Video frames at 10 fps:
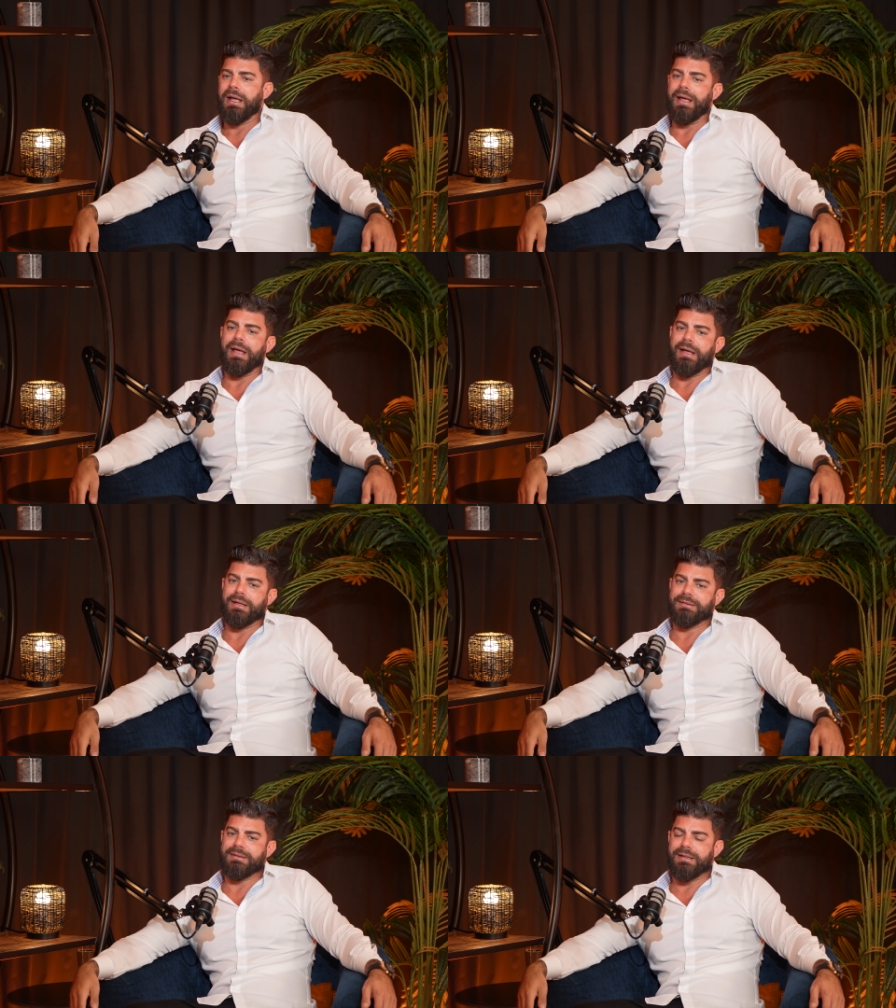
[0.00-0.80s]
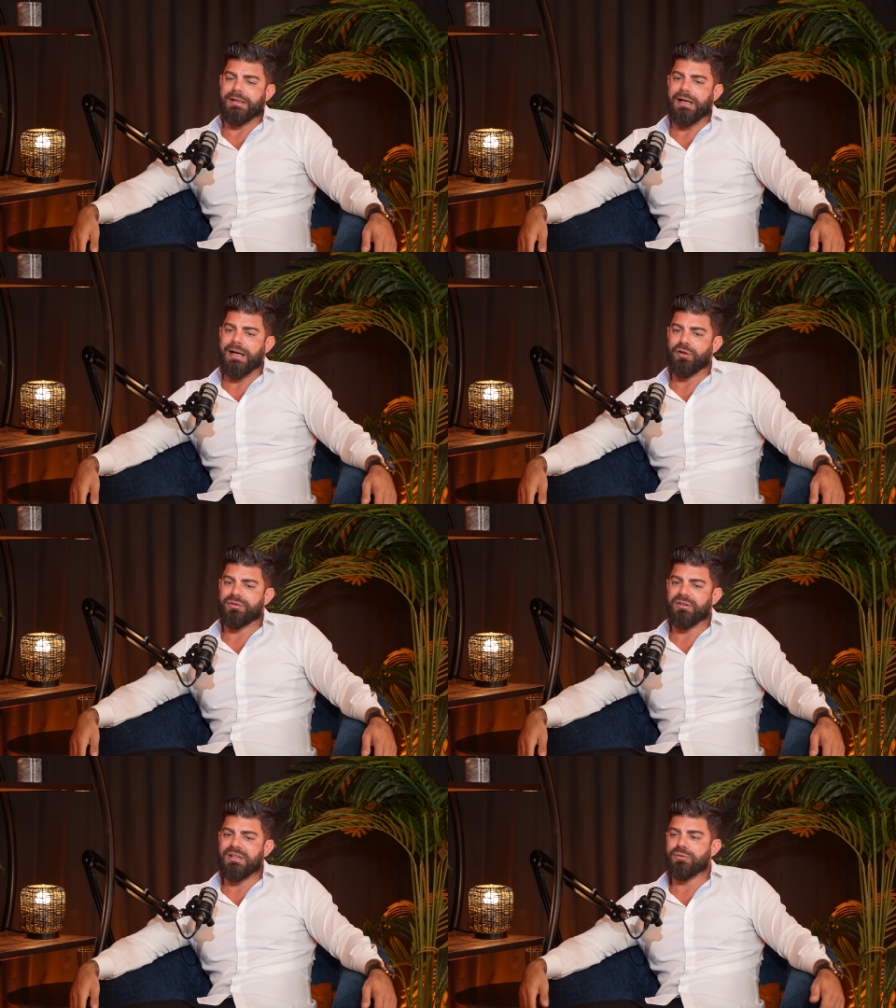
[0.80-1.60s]
And a
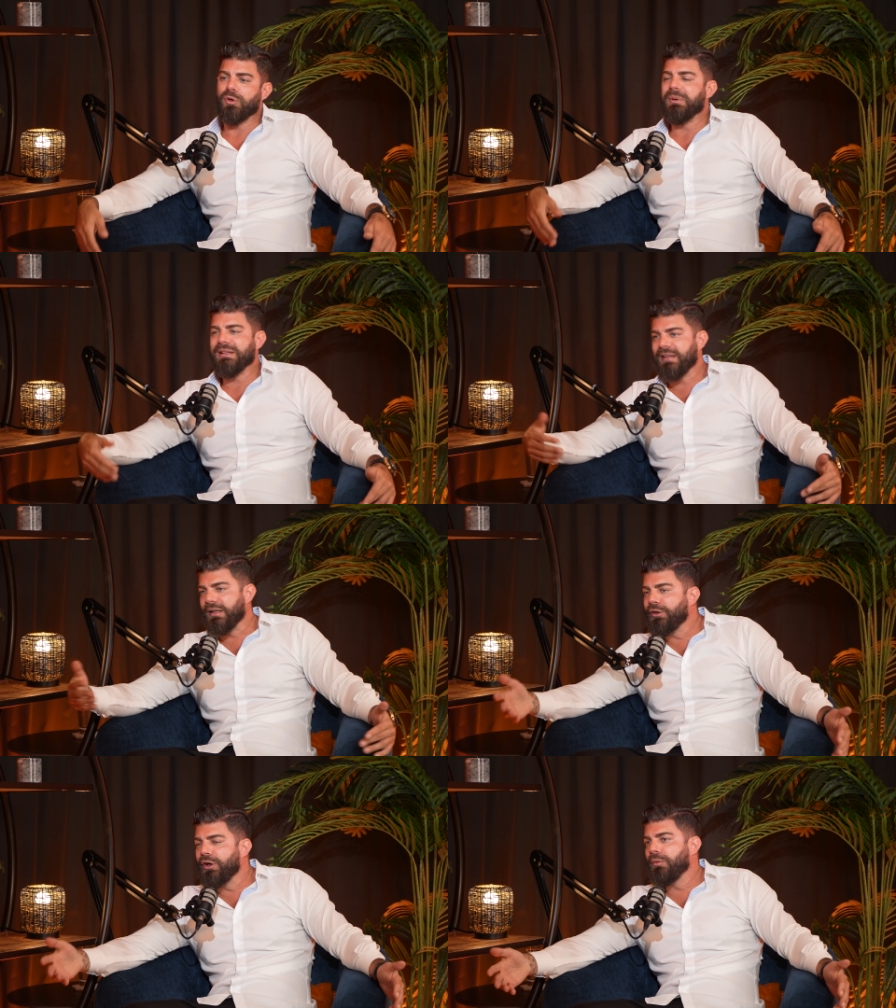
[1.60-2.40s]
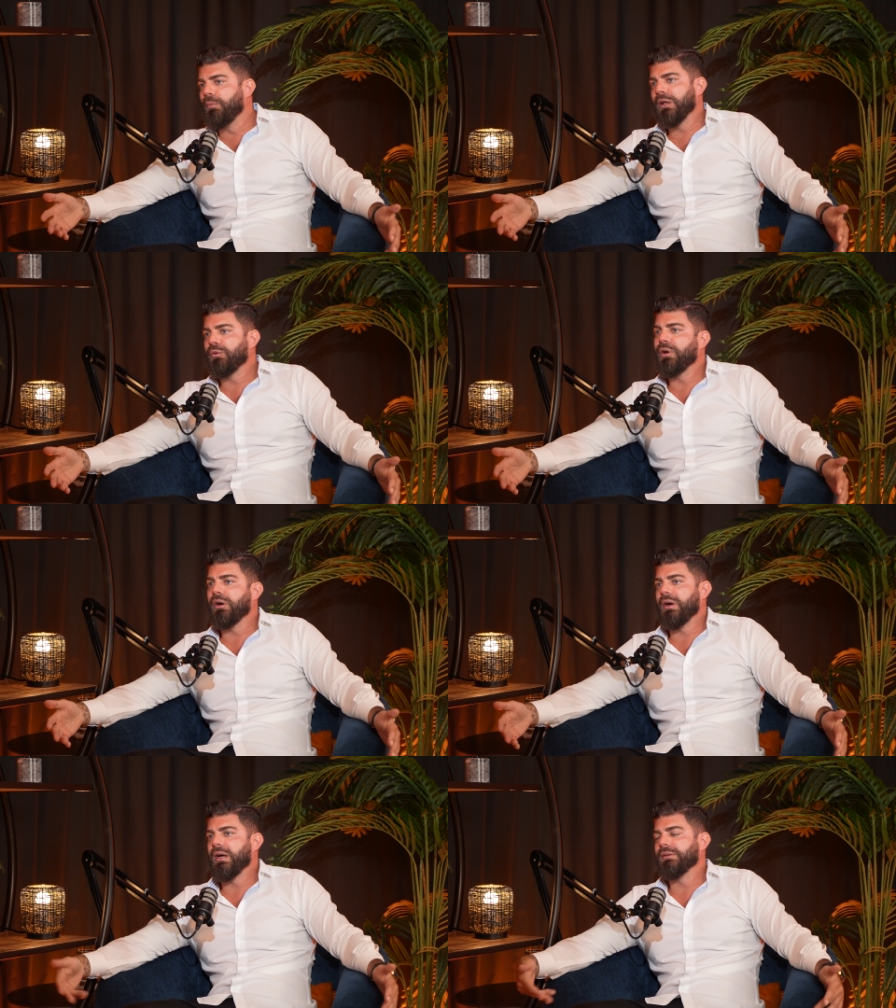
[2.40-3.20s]
lot of this will be tender, but we
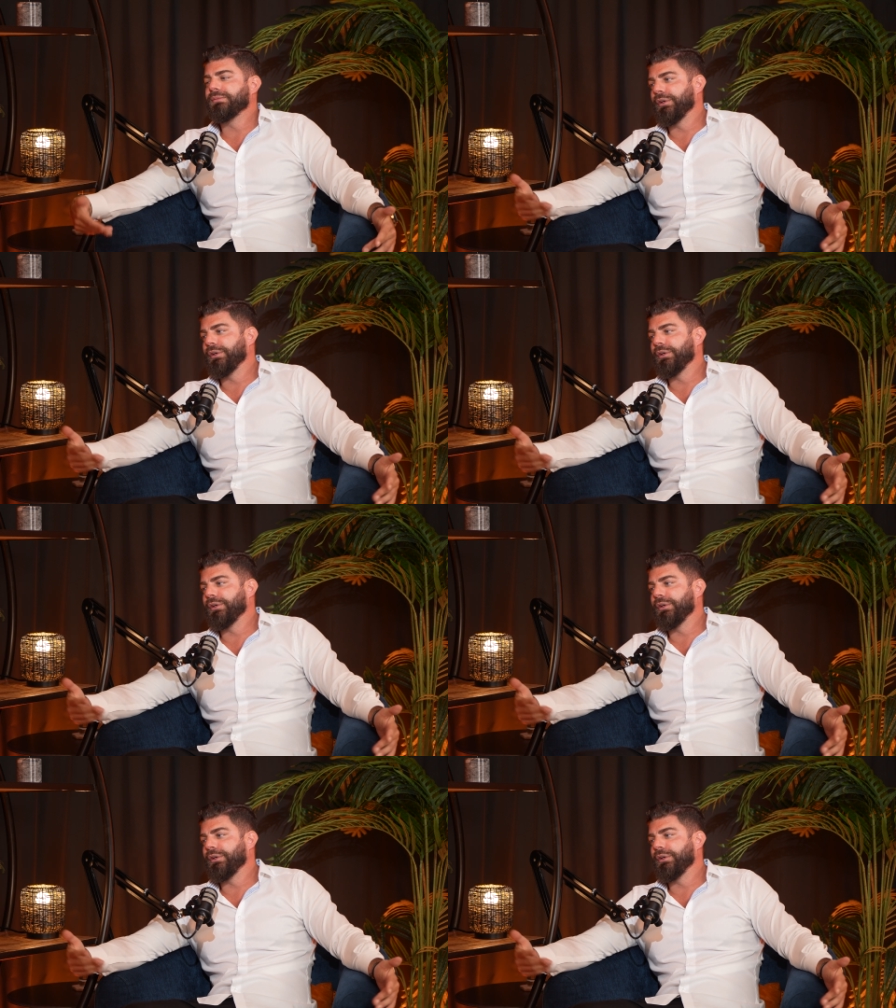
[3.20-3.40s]
are a